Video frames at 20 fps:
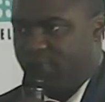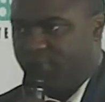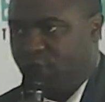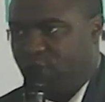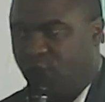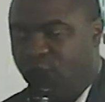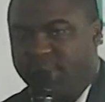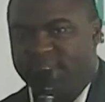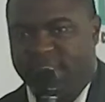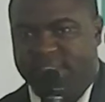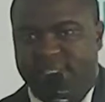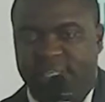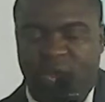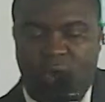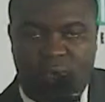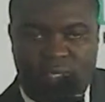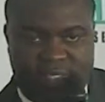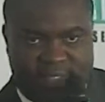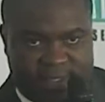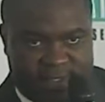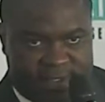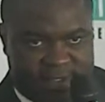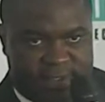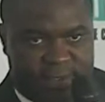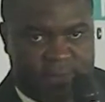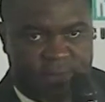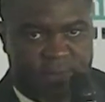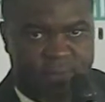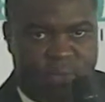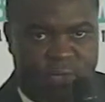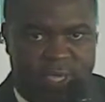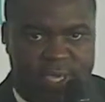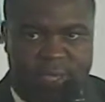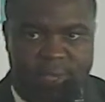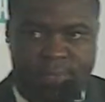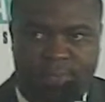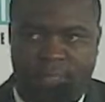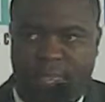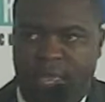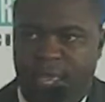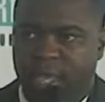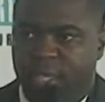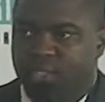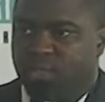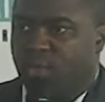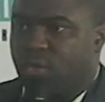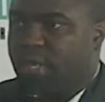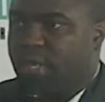because there's now a system, okay? So